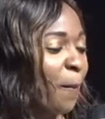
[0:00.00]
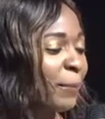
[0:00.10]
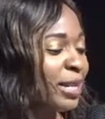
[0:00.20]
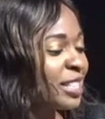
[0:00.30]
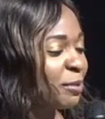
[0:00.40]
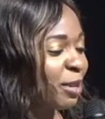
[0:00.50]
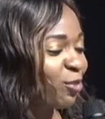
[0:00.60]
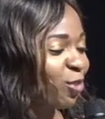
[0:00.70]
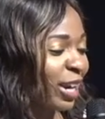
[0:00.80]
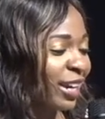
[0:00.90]
but to be
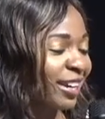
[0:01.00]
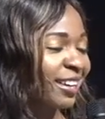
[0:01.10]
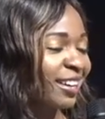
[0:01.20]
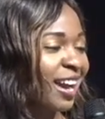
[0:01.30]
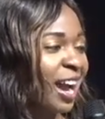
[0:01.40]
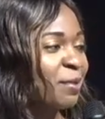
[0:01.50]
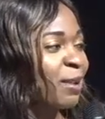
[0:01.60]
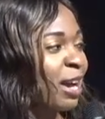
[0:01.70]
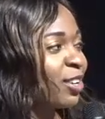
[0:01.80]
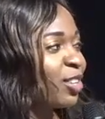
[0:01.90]
frank, I'm
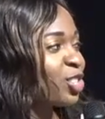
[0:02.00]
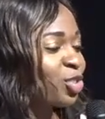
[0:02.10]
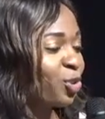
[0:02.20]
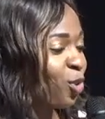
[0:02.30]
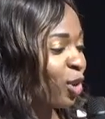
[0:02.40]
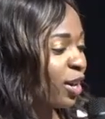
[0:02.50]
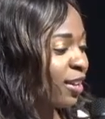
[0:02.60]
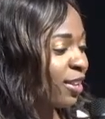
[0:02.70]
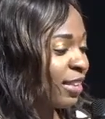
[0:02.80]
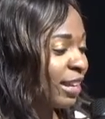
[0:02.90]
not sure
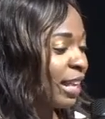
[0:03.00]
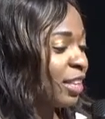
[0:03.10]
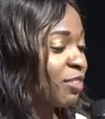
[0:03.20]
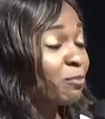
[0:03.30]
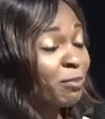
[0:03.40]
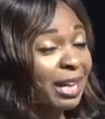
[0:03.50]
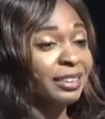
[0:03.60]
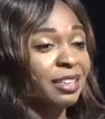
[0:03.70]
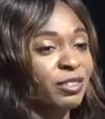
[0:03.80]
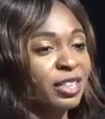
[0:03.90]
that I love
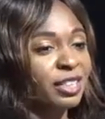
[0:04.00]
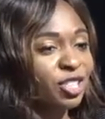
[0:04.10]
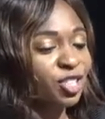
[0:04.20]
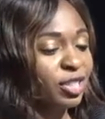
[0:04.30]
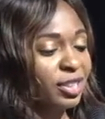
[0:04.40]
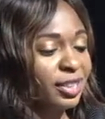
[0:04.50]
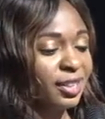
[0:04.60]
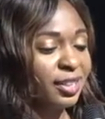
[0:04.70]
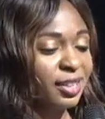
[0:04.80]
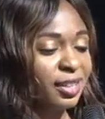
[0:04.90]
myself unconditionally.
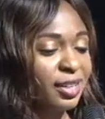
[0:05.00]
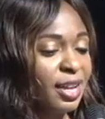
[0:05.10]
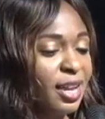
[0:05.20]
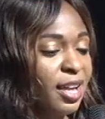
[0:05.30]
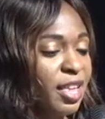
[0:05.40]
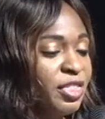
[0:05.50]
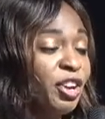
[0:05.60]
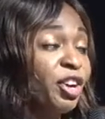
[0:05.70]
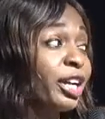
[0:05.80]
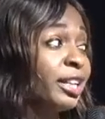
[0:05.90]
There
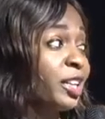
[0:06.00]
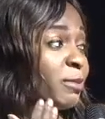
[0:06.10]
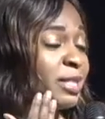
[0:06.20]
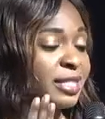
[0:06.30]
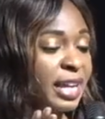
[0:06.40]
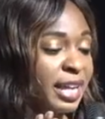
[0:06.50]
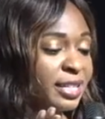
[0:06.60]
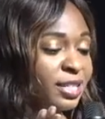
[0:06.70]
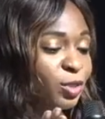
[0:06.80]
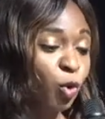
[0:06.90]
are clear
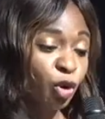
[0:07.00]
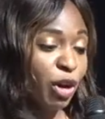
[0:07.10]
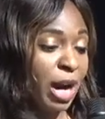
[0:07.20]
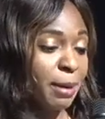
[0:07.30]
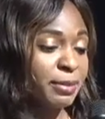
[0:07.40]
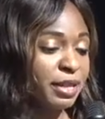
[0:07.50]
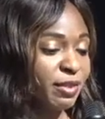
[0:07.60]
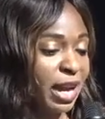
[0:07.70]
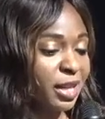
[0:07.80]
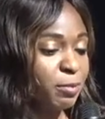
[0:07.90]
mistakes or crimes that if
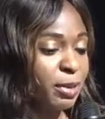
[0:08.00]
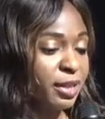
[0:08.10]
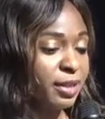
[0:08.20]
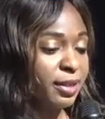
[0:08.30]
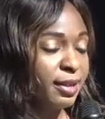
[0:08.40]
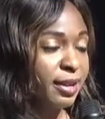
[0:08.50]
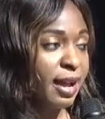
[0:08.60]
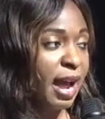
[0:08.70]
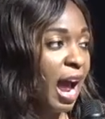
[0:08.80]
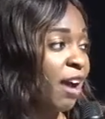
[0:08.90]
I committed
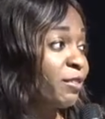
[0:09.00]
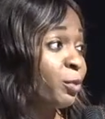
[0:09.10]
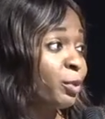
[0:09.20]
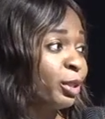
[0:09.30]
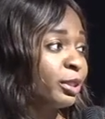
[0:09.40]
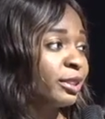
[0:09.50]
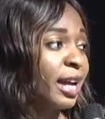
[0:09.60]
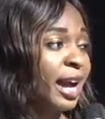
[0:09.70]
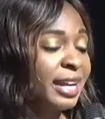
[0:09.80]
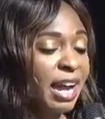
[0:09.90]
afterwards,
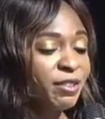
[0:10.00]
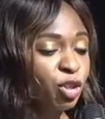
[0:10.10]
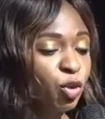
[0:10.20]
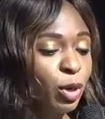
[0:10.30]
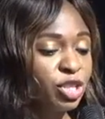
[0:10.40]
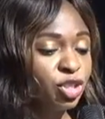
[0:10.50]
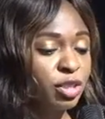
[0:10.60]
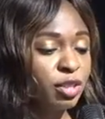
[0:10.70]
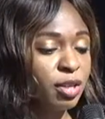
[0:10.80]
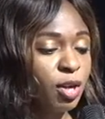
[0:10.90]
I'd have to
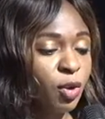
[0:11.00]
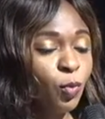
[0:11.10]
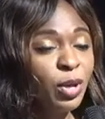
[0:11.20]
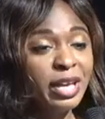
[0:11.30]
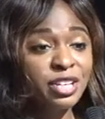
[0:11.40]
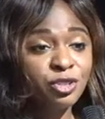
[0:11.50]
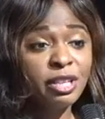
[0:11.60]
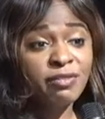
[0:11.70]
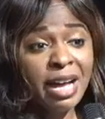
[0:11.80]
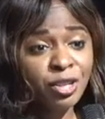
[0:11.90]
question whether I truly
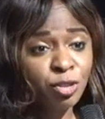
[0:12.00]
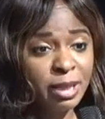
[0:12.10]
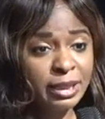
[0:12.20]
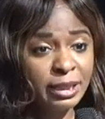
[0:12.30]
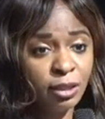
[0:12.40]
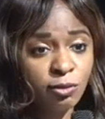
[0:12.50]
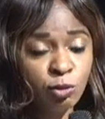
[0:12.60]
valued myself.